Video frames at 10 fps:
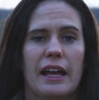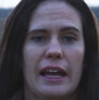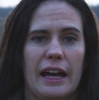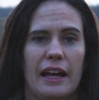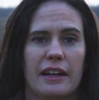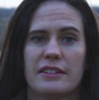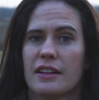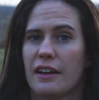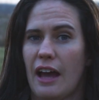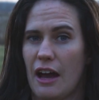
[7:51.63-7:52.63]
And
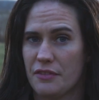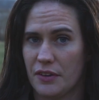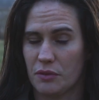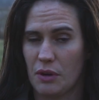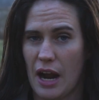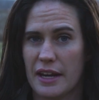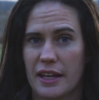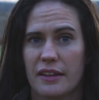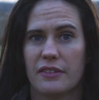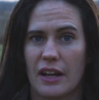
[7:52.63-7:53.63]
have fun
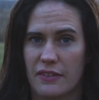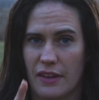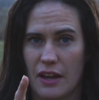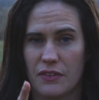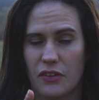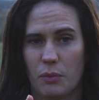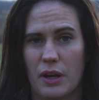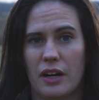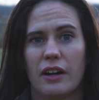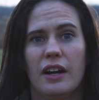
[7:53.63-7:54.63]
riding, stay safe this
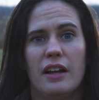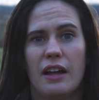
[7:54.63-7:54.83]
winter,